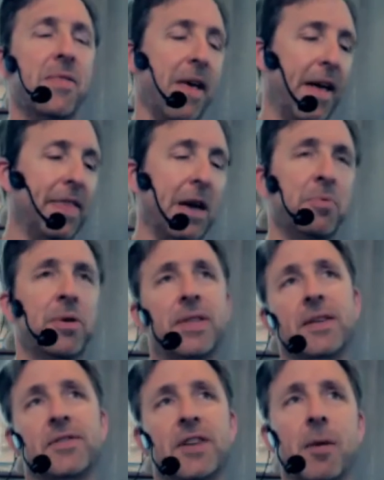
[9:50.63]
at that point
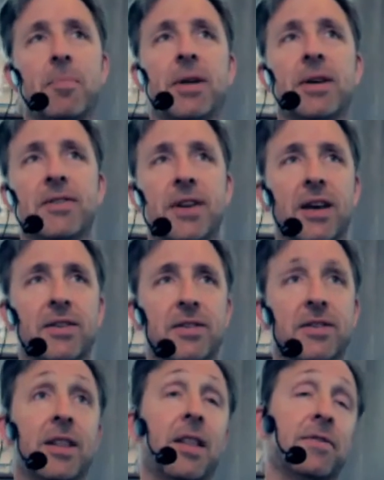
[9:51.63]
they've stopped being a
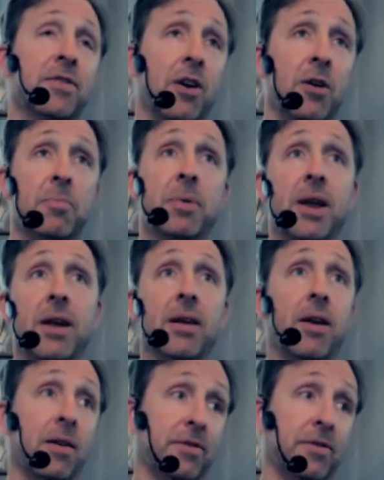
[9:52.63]
scientist and they've started being